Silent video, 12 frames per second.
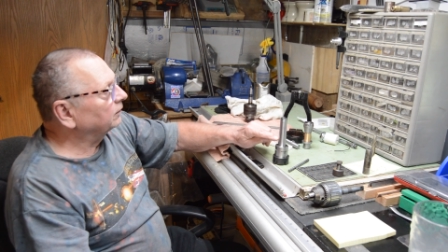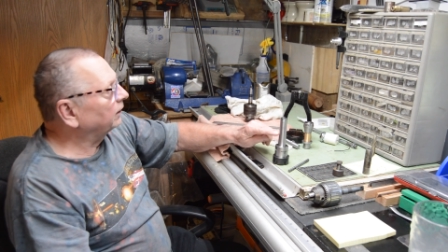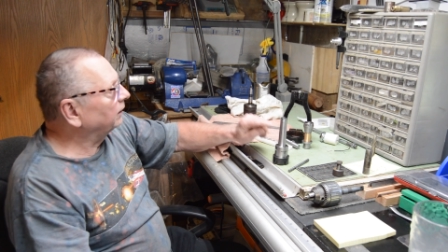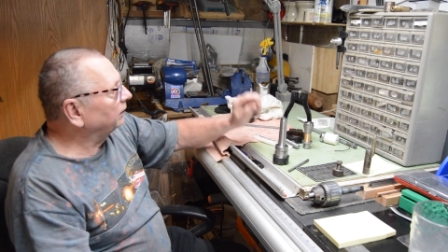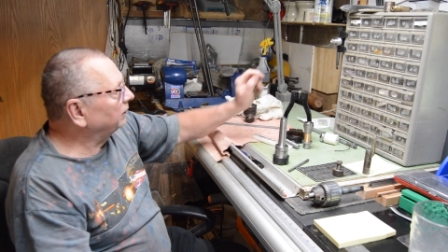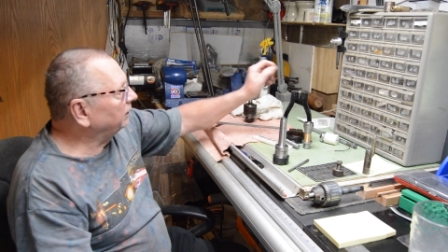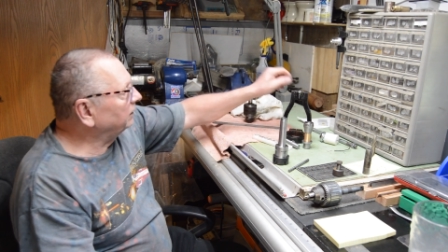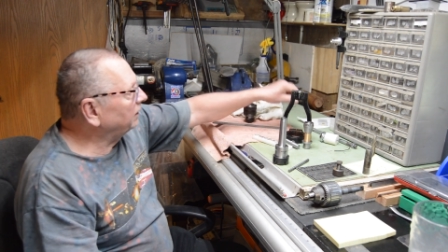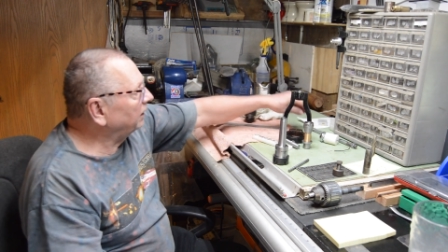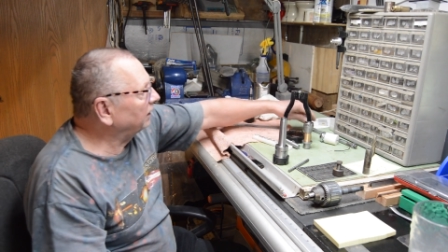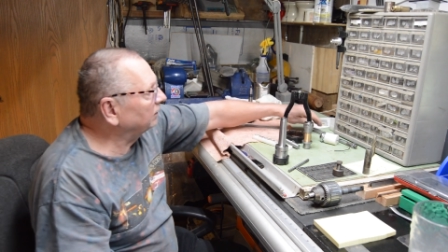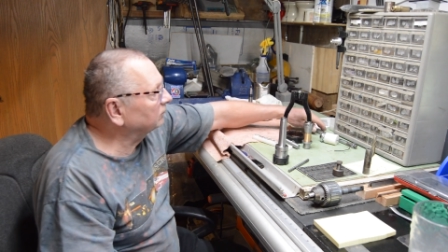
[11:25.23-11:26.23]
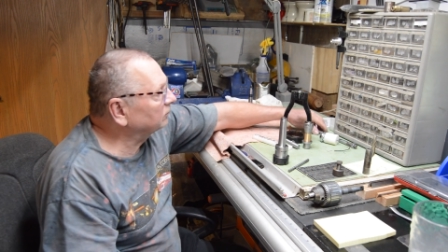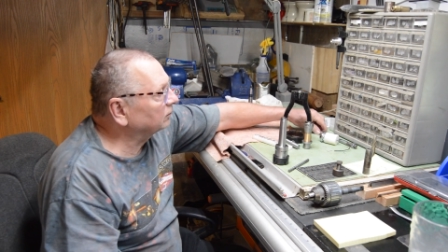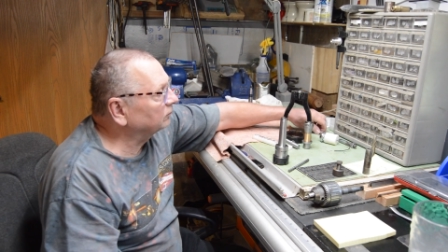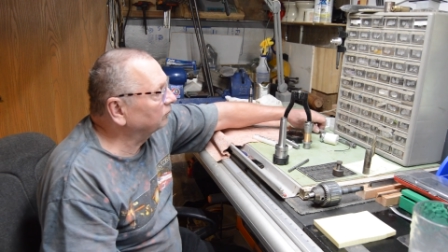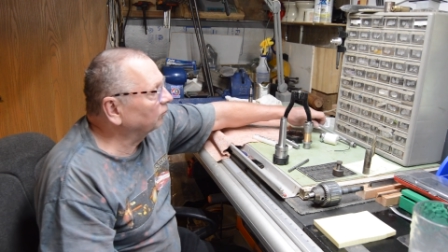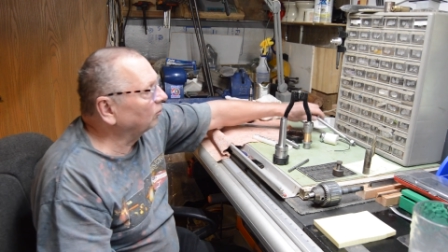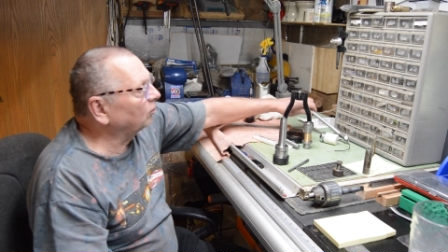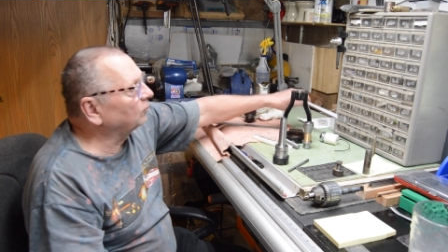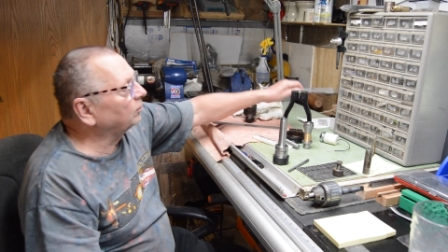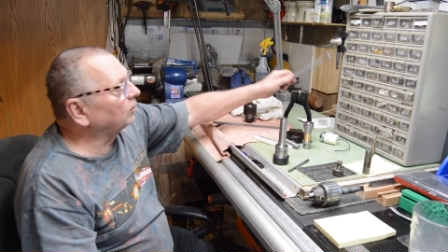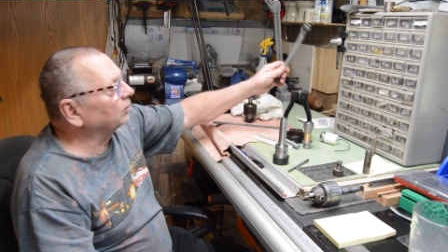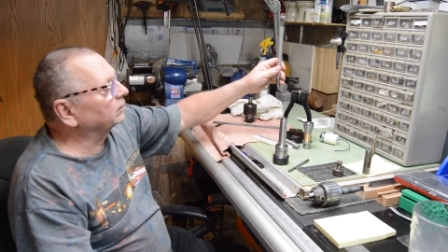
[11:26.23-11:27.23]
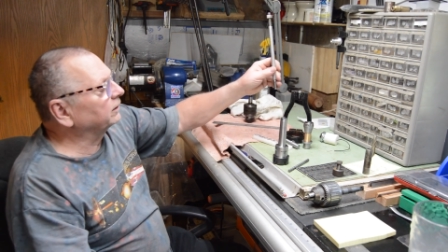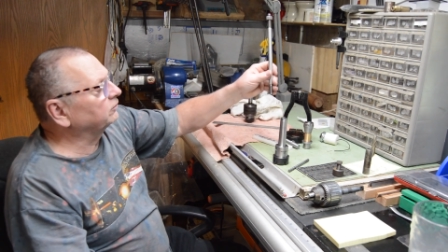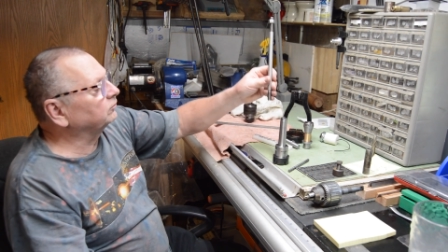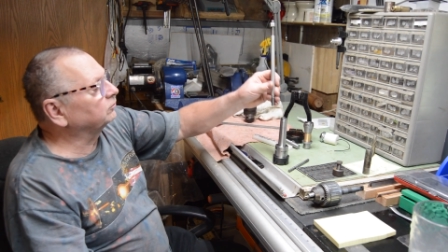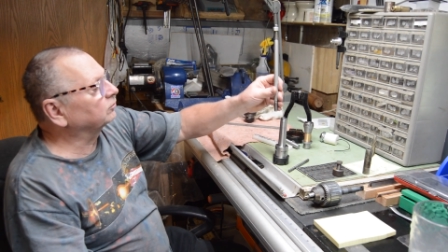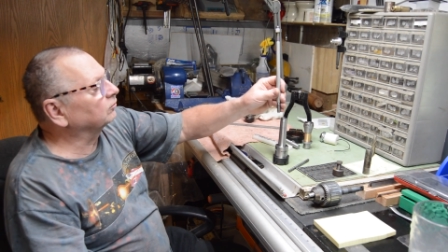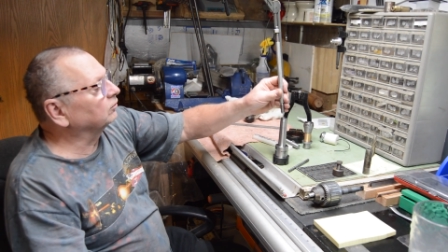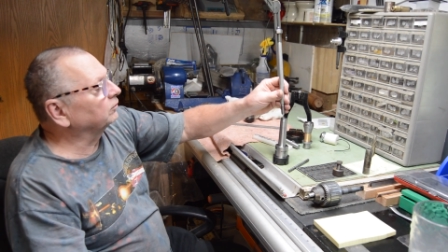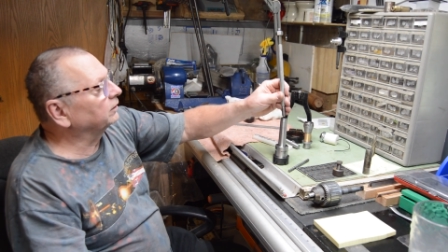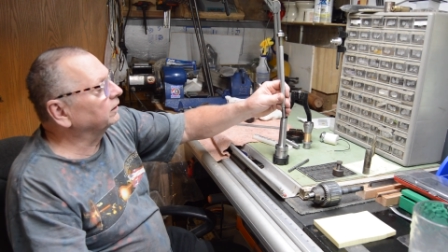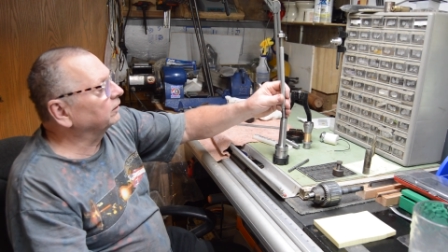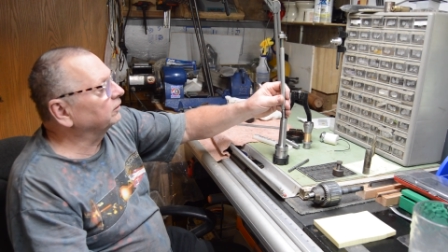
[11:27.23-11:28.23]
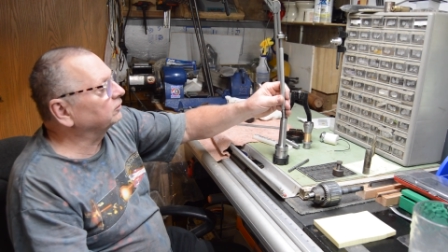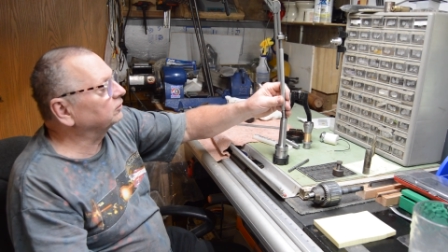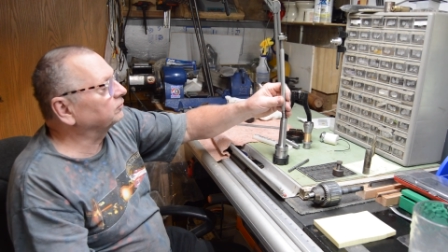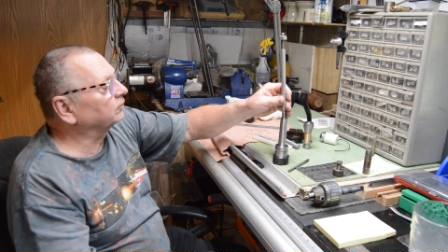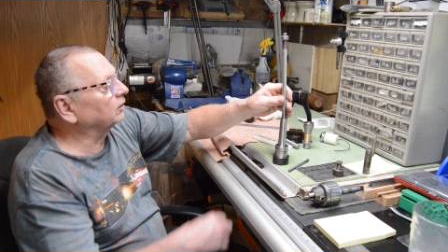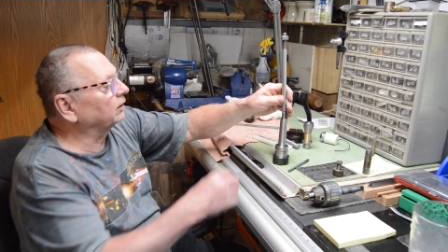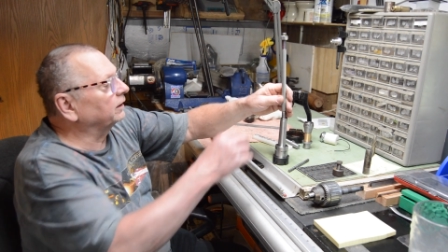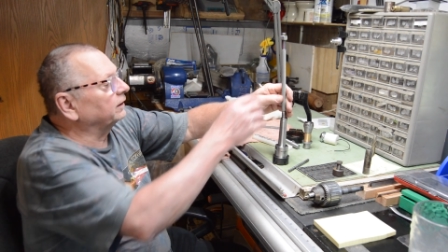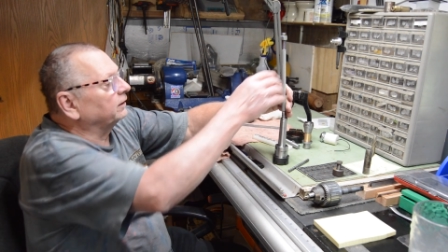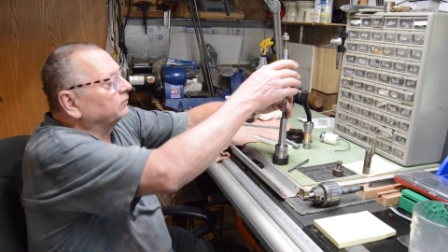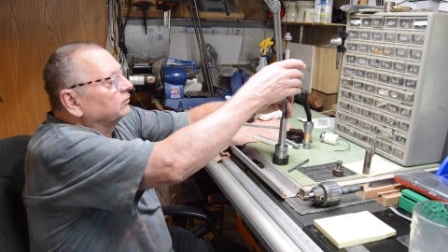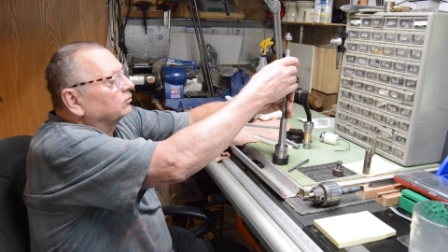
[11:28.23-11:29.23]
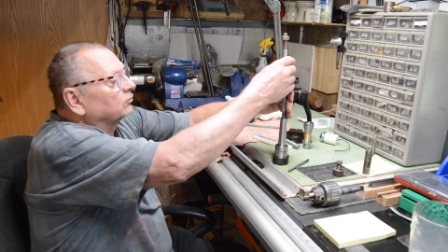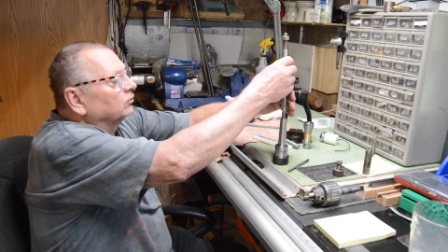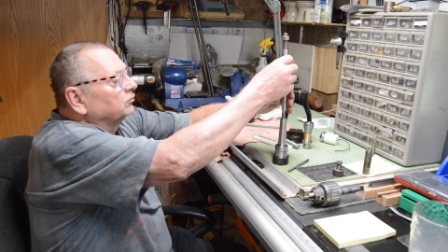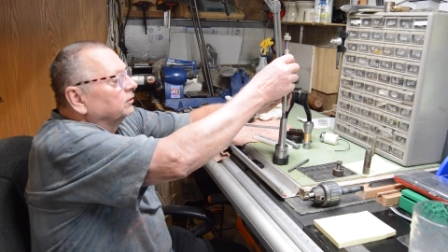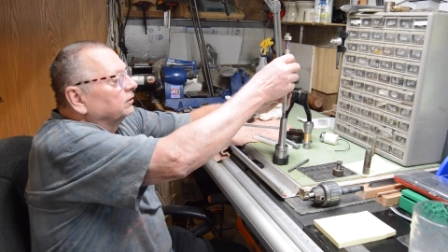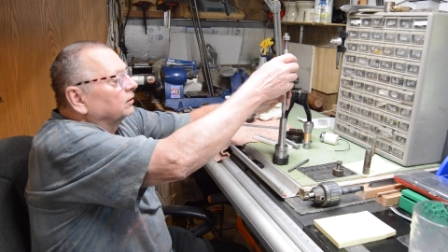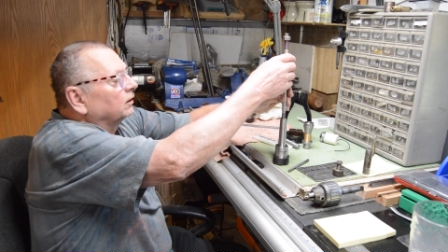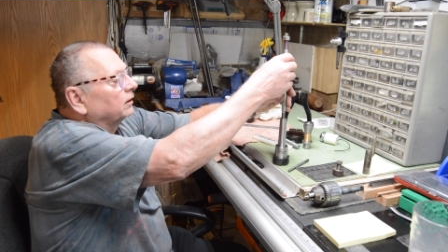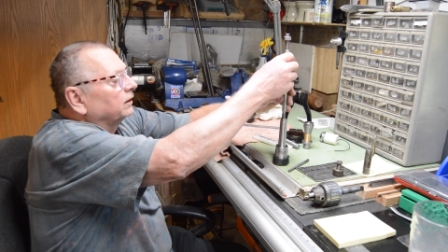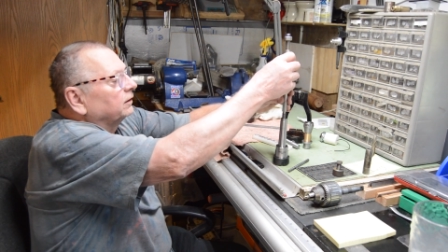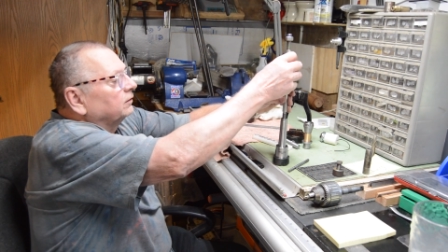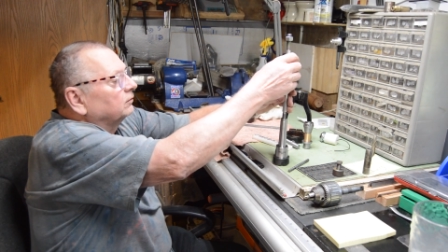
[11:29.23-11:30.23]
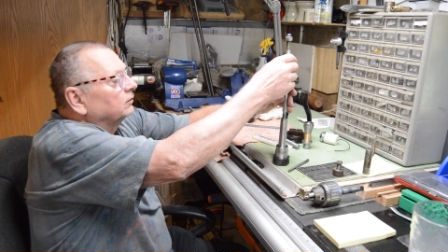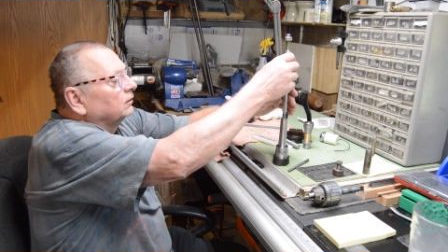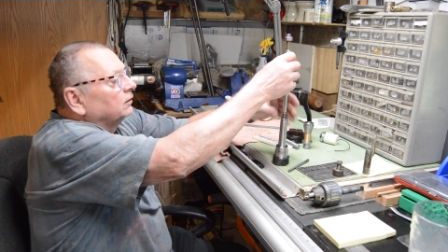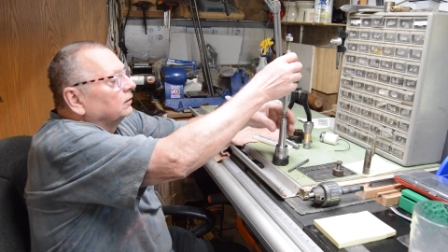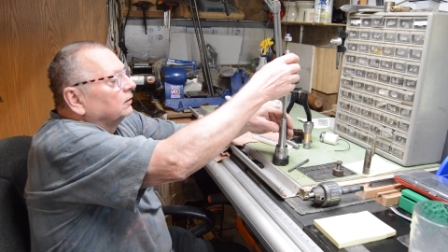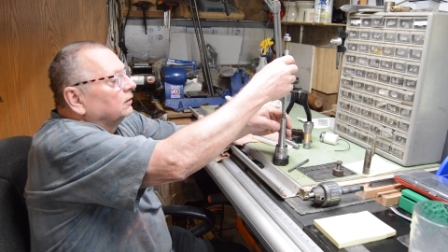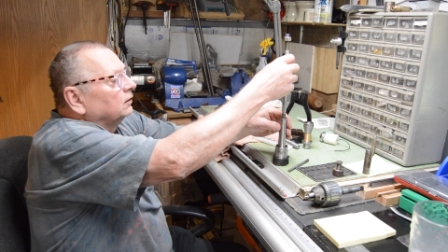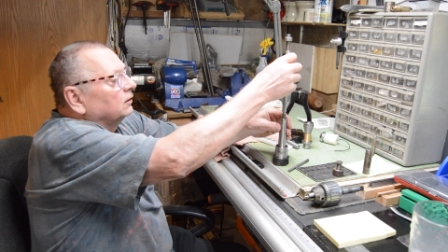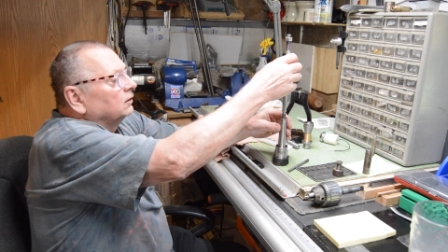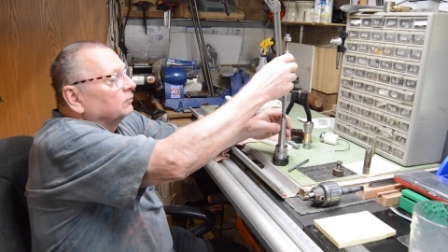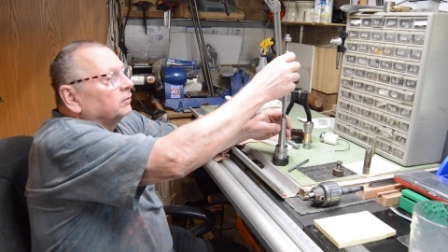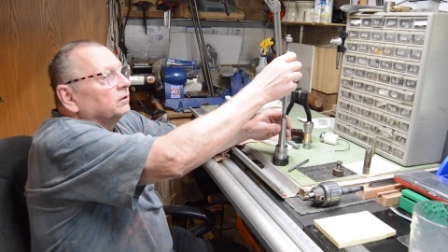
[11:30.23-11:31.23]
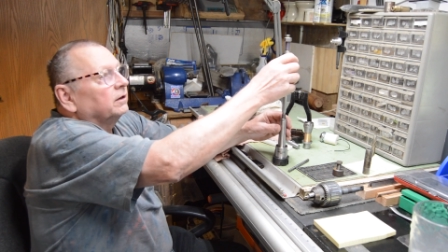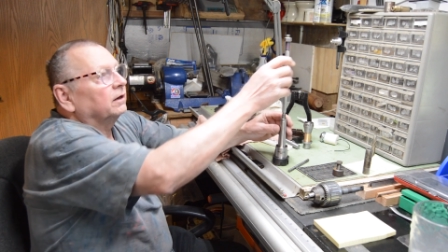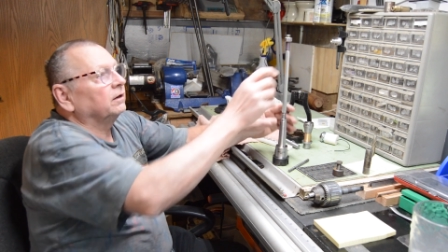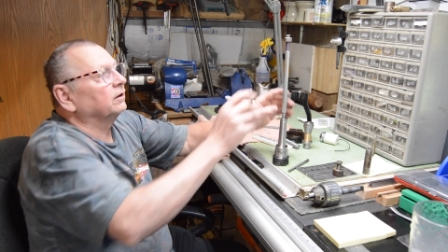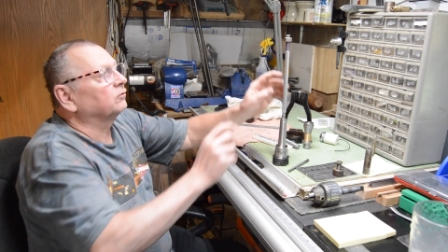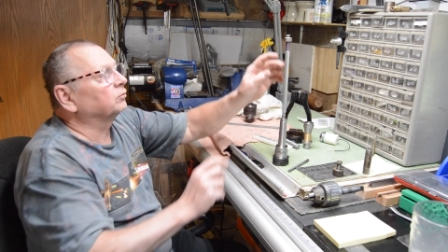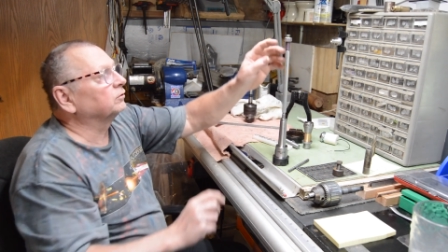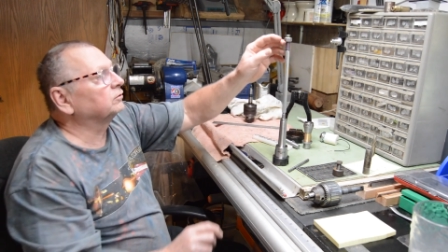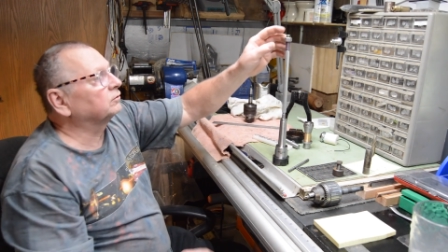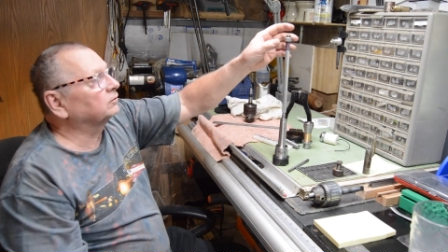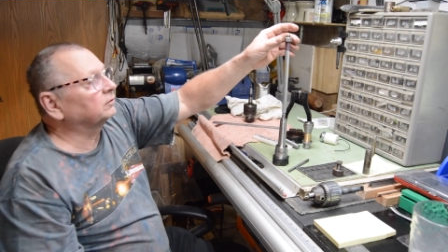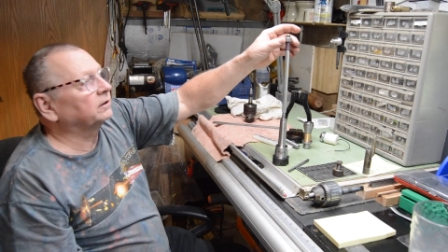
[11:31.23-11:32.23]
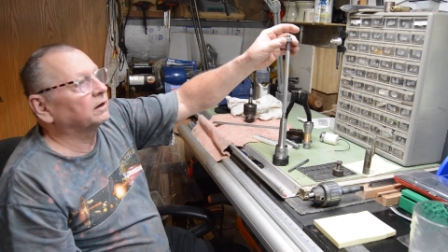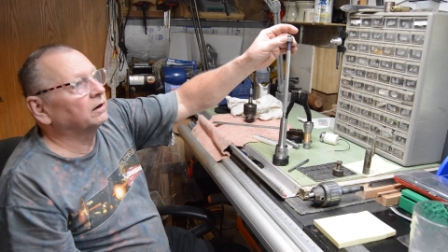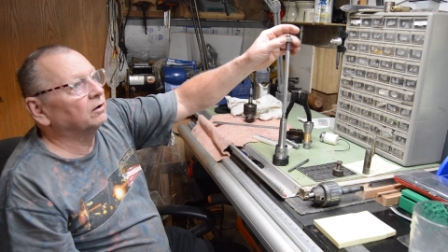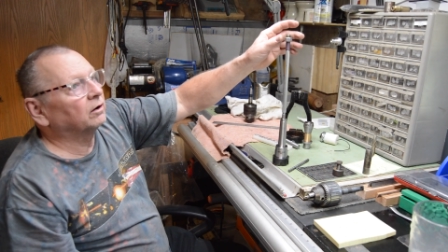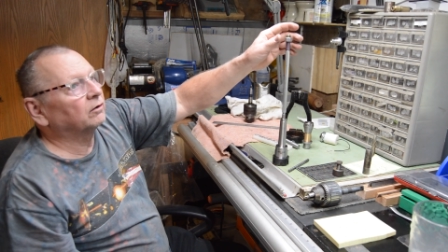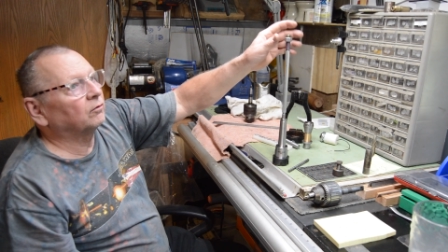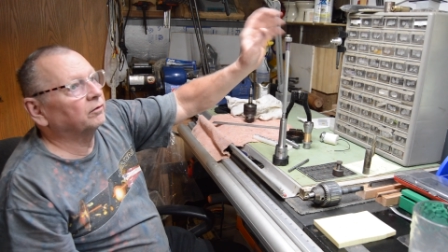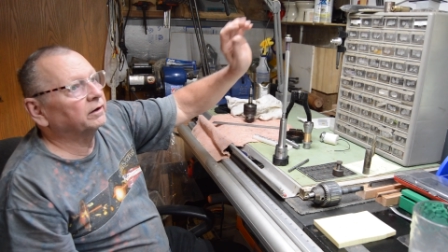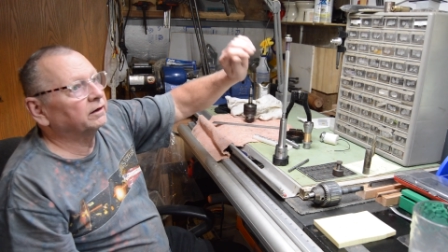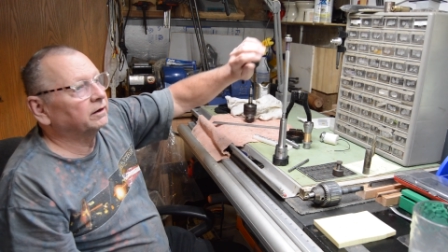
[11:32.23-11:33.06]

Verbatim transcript: and it has a draw bar that you screw in there. This is for the lathe. This screws into the lathe. But then this would get a nut on it